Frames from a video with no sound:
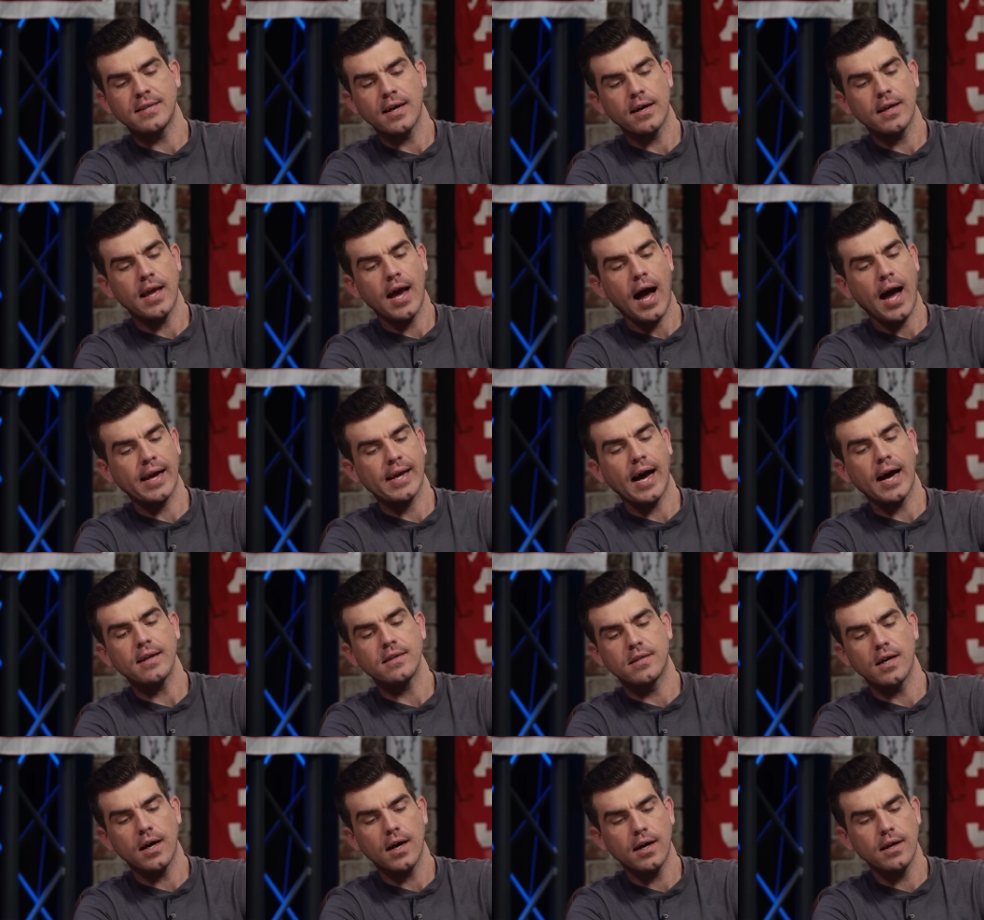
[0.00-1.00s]
tell you, I
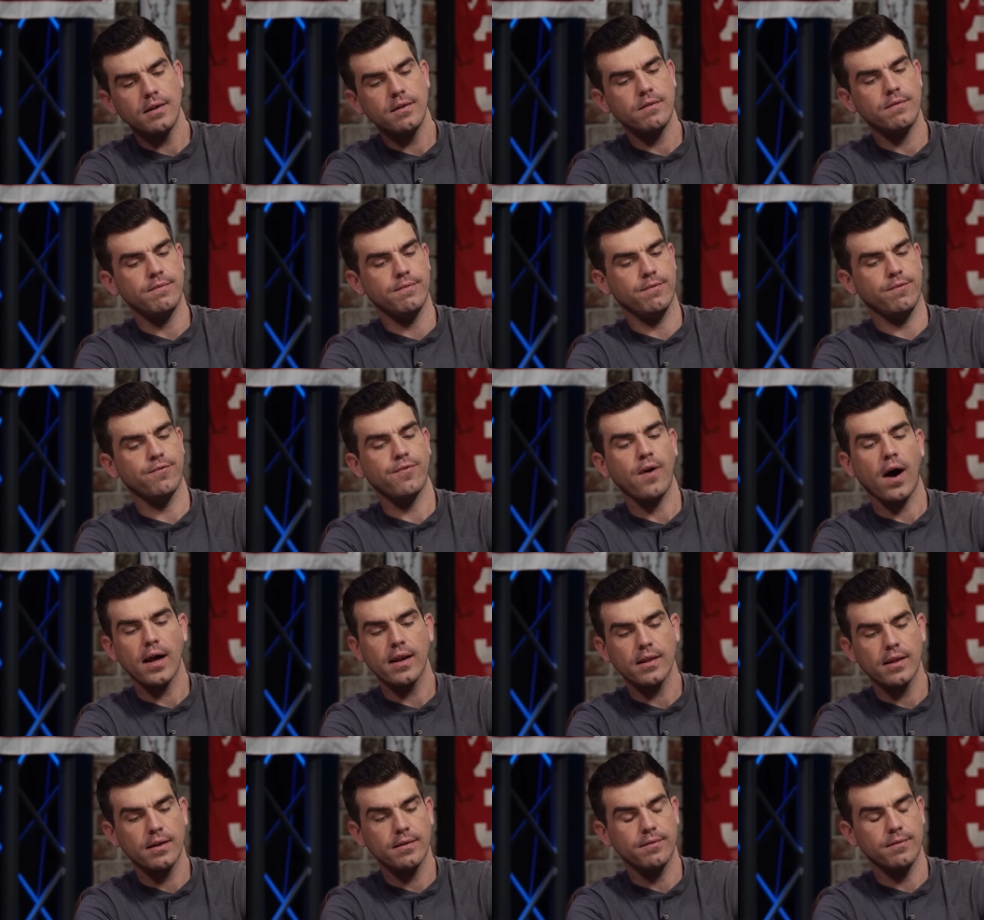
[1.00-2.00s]
got done
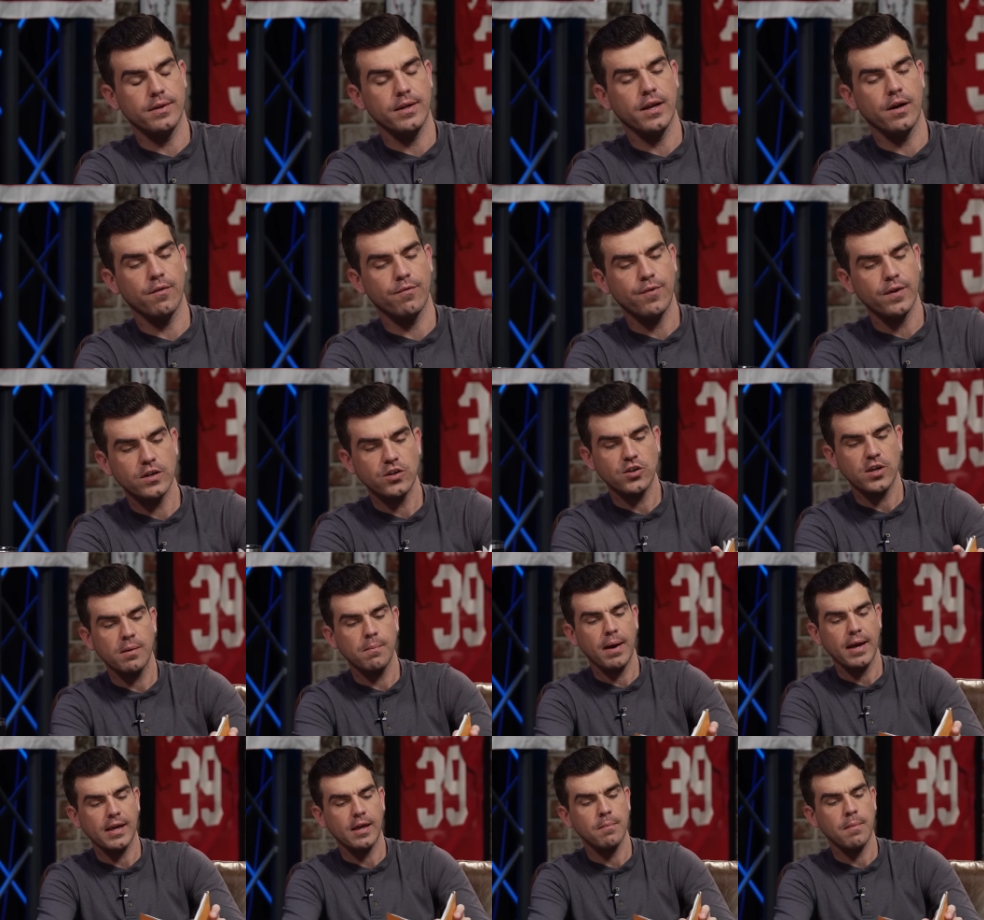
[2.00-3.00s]
finishing
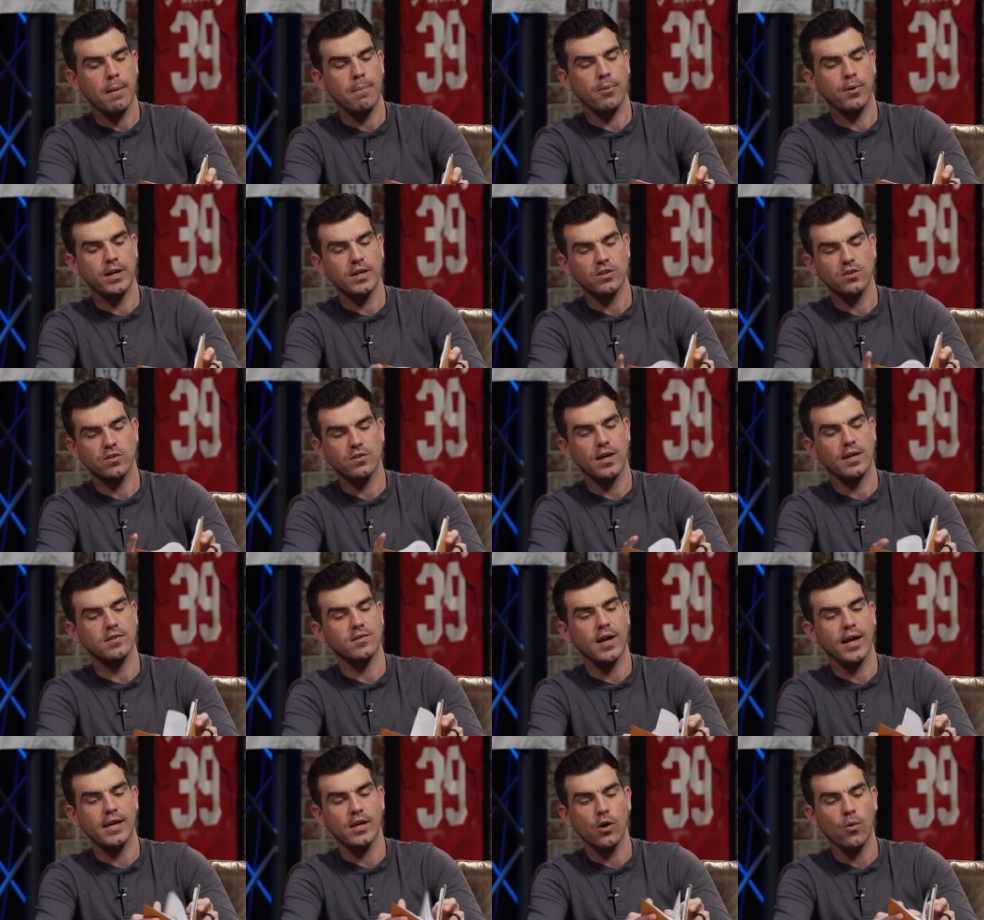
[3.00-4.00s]
making my predictions last
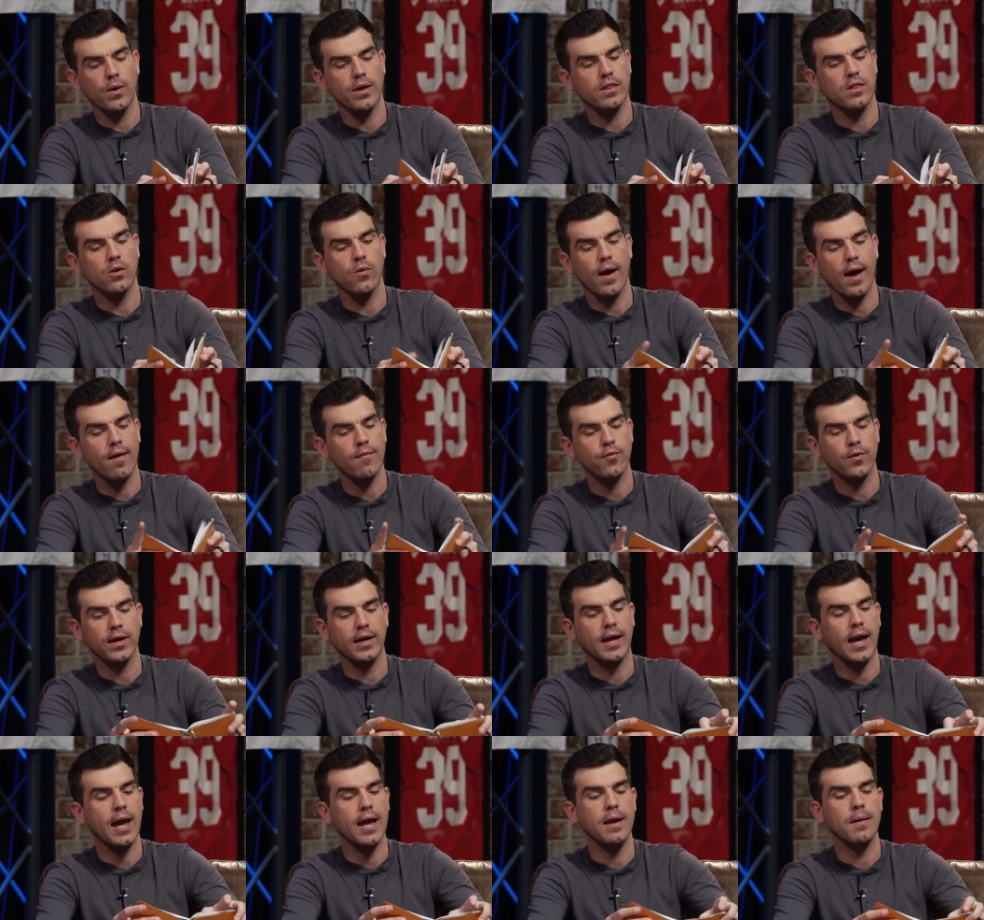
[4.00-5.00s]
night, going through every
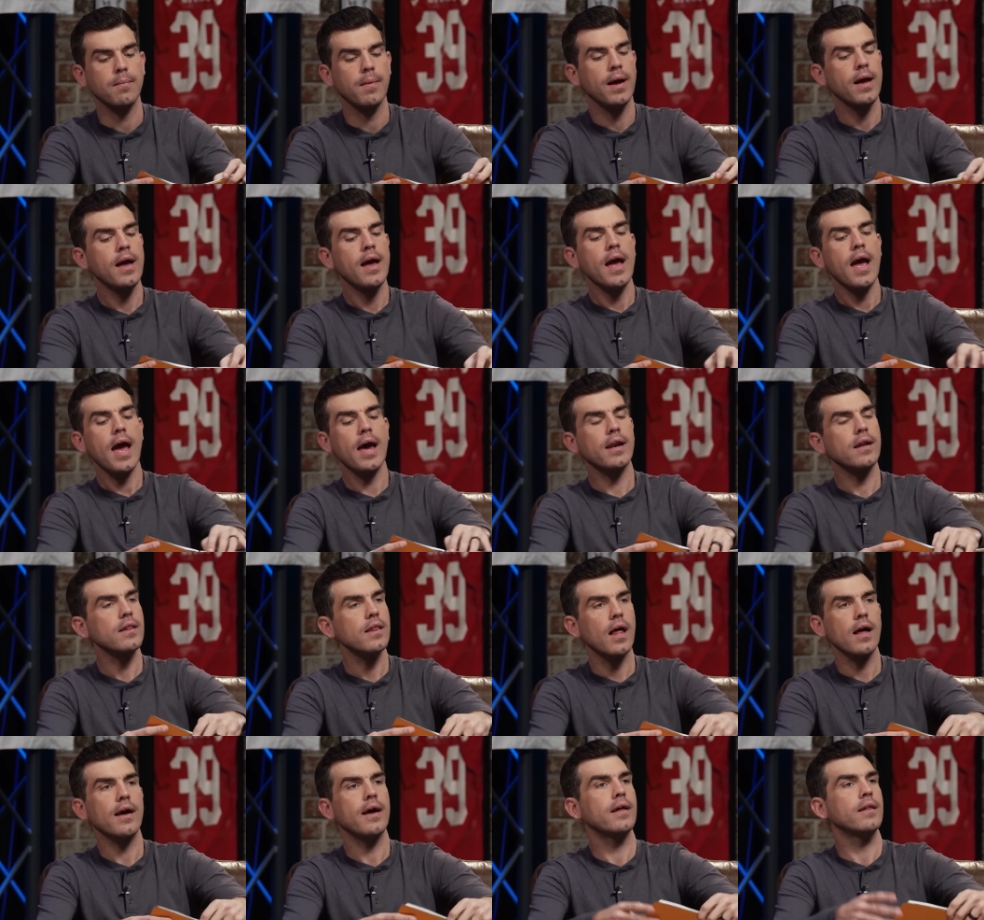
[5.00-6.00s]
game. And a
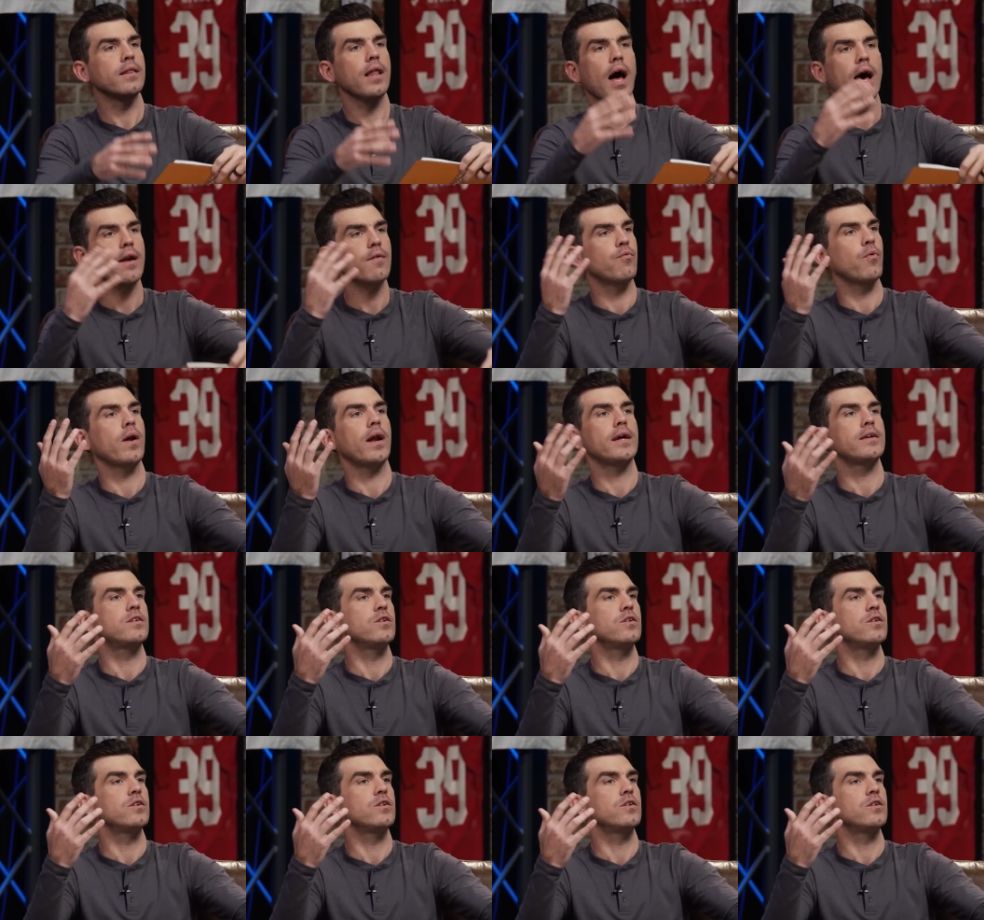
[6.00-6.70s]
lot of what I